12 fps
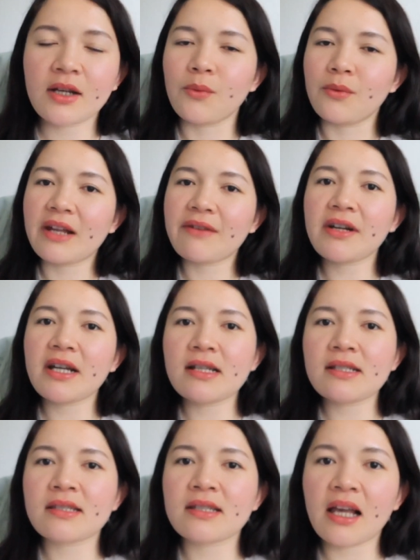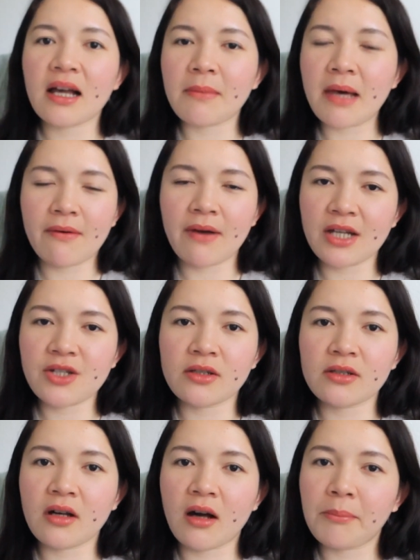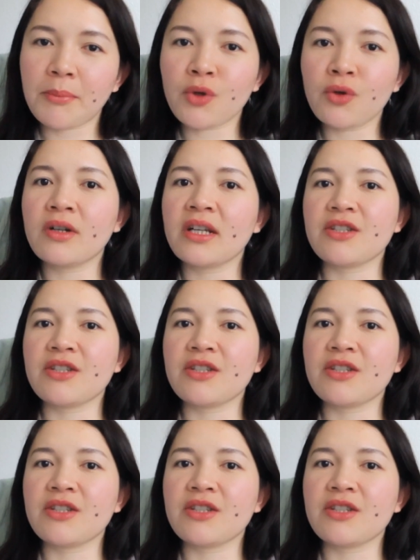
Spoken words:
Whenever you see a biracial couple,